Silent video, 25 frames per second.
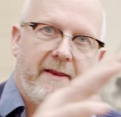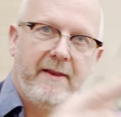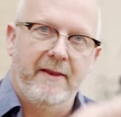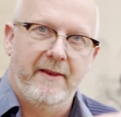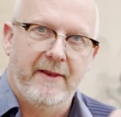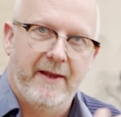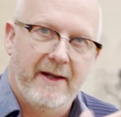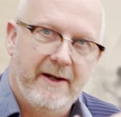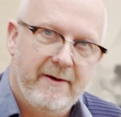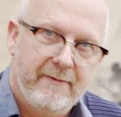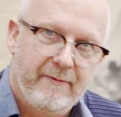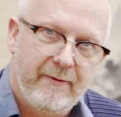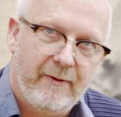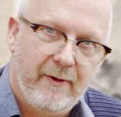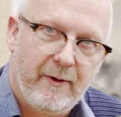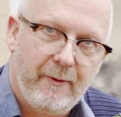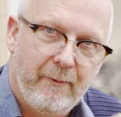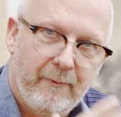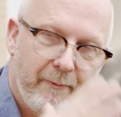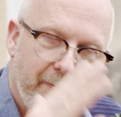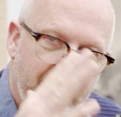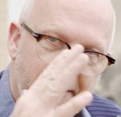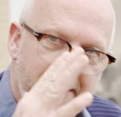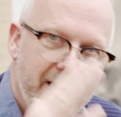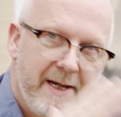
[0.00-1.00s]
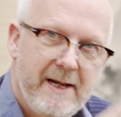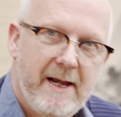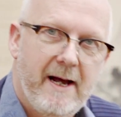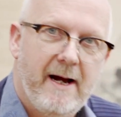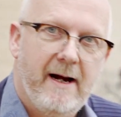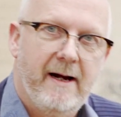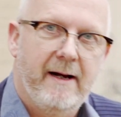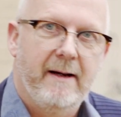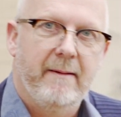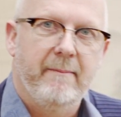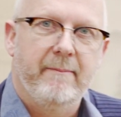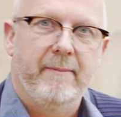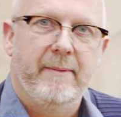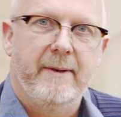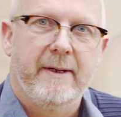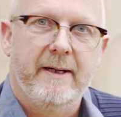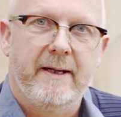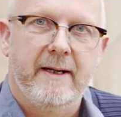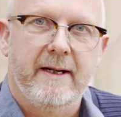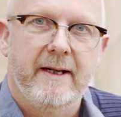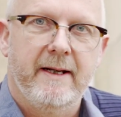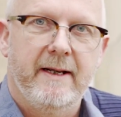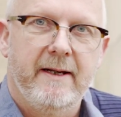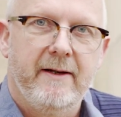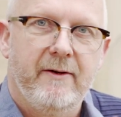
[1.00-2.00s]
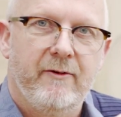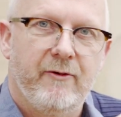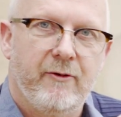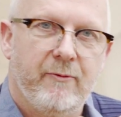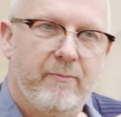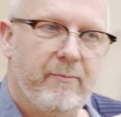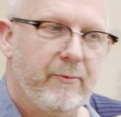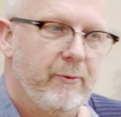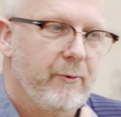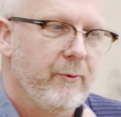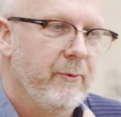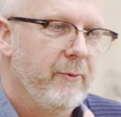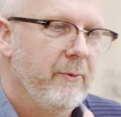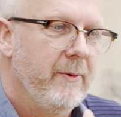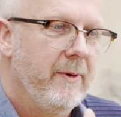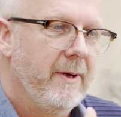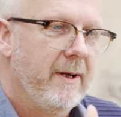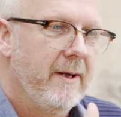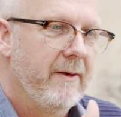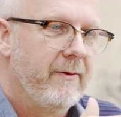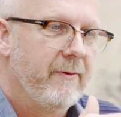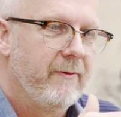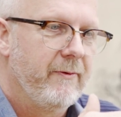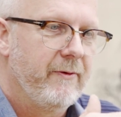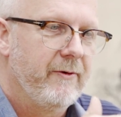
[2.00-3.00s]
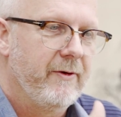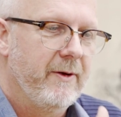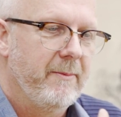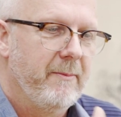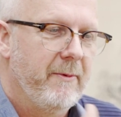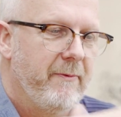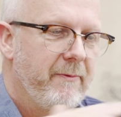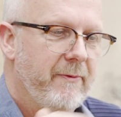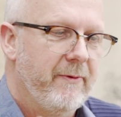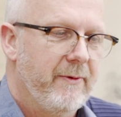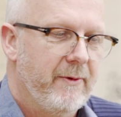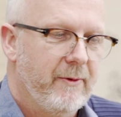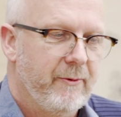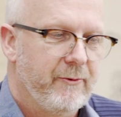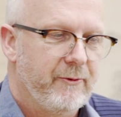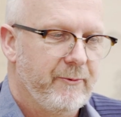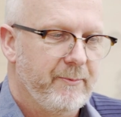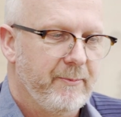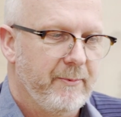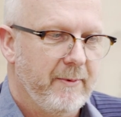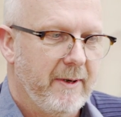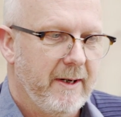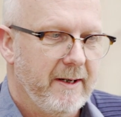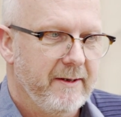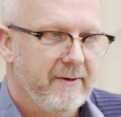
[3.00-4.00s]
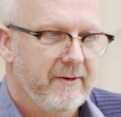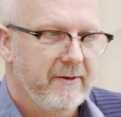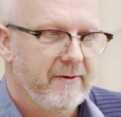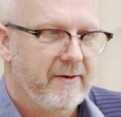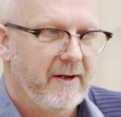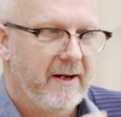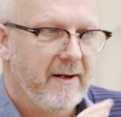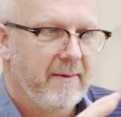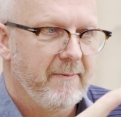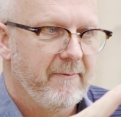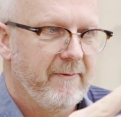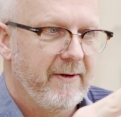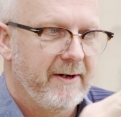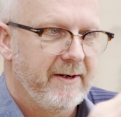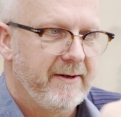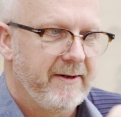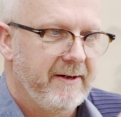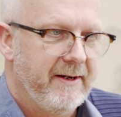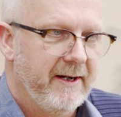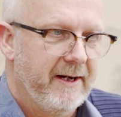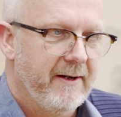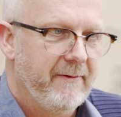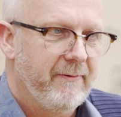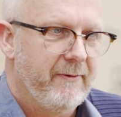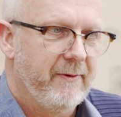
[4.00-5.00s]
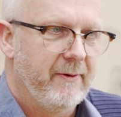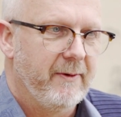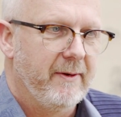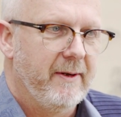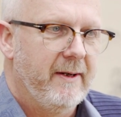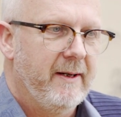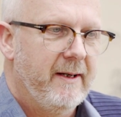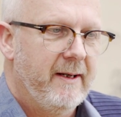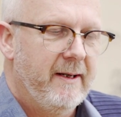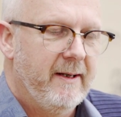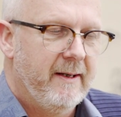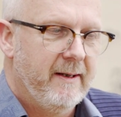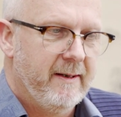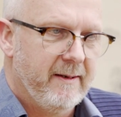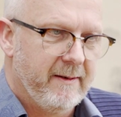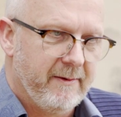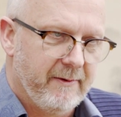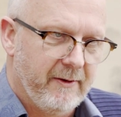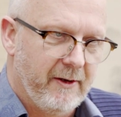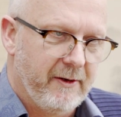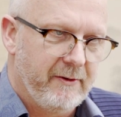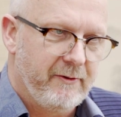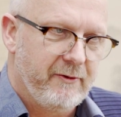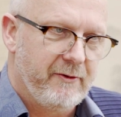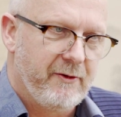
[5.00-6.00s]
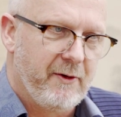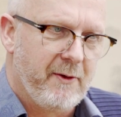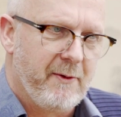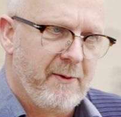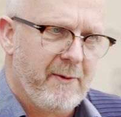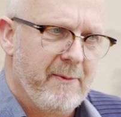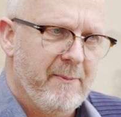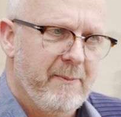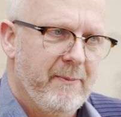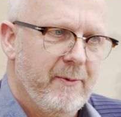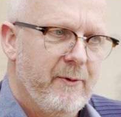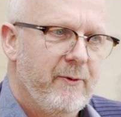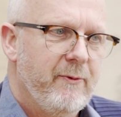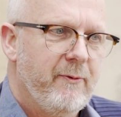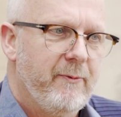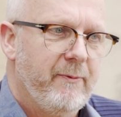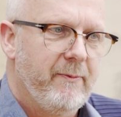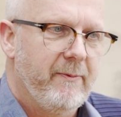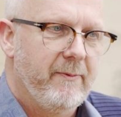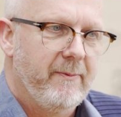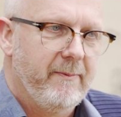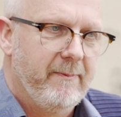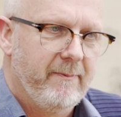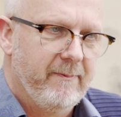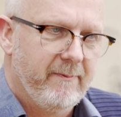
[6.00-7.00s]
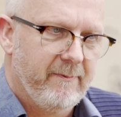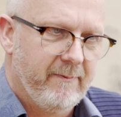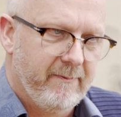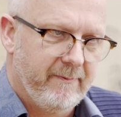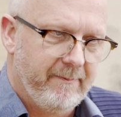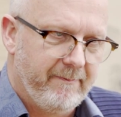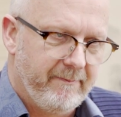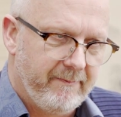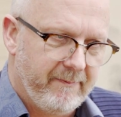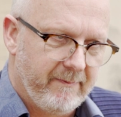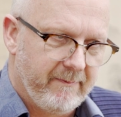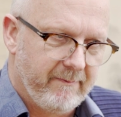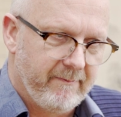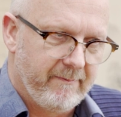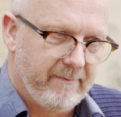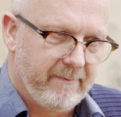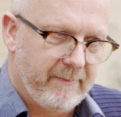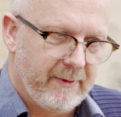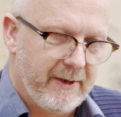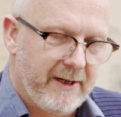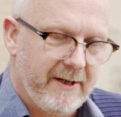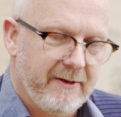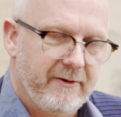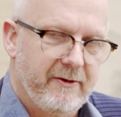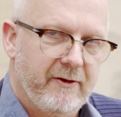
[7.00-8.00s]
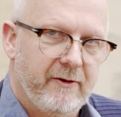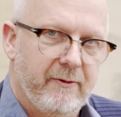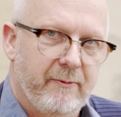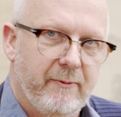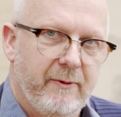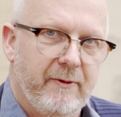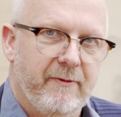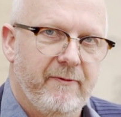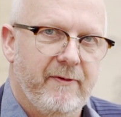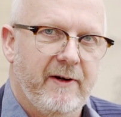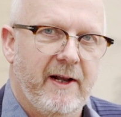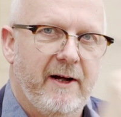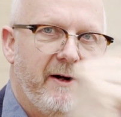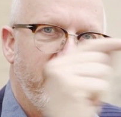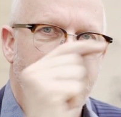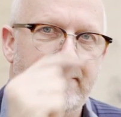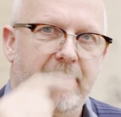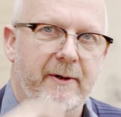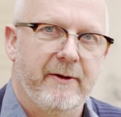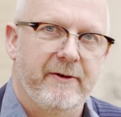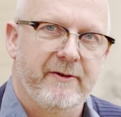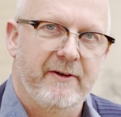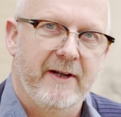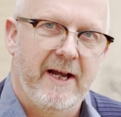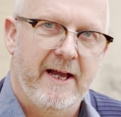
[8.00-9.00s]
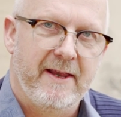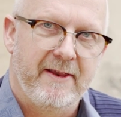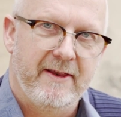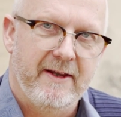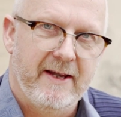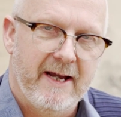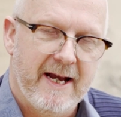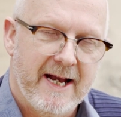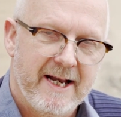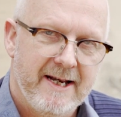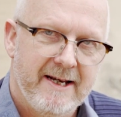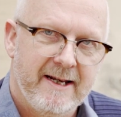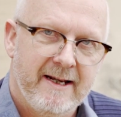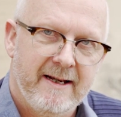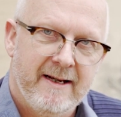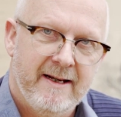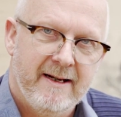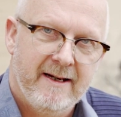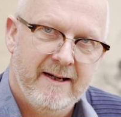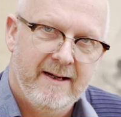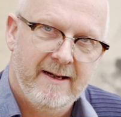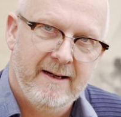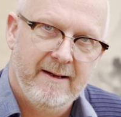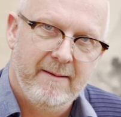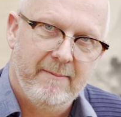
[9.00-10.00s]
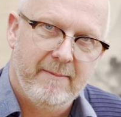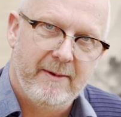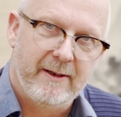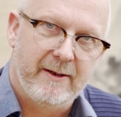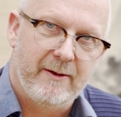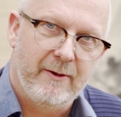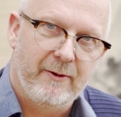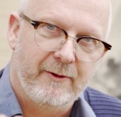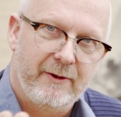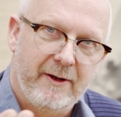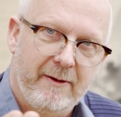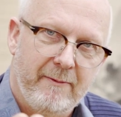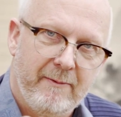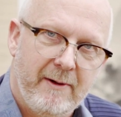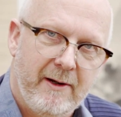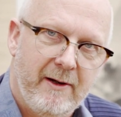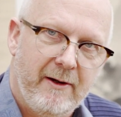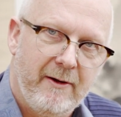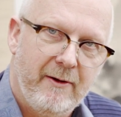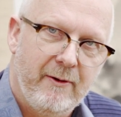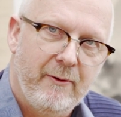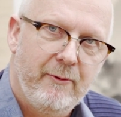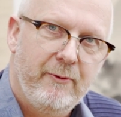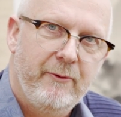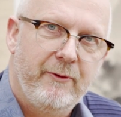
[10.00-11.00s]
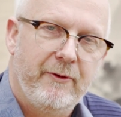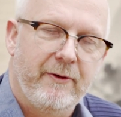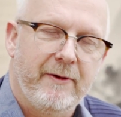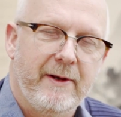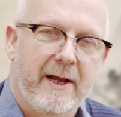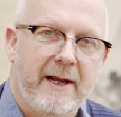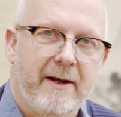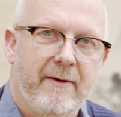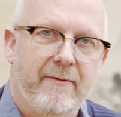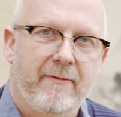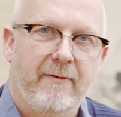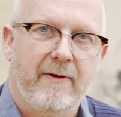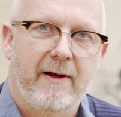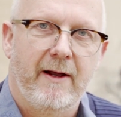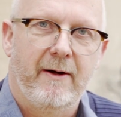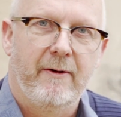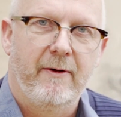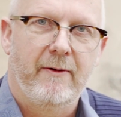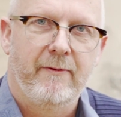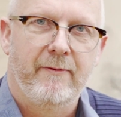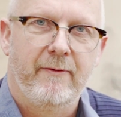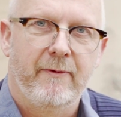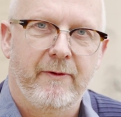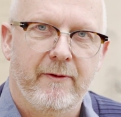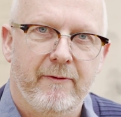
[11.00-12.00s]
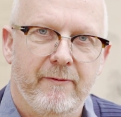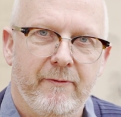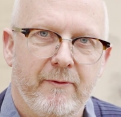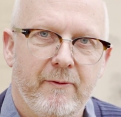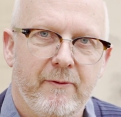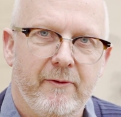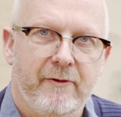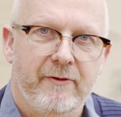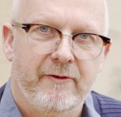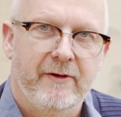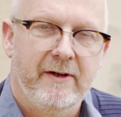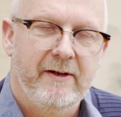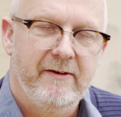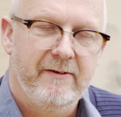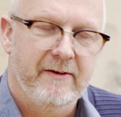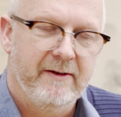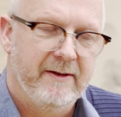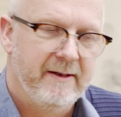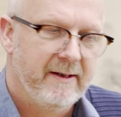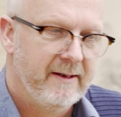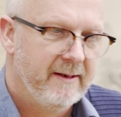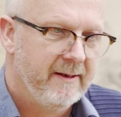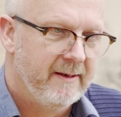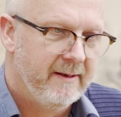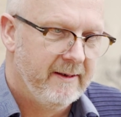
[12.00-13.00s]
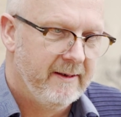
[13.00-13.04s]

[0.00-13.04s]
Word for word: Therefore, when I'm beginning to prune some of those branches, I'm very careful not to remove branches with flower buds at the end because I will lose that flower for the full season.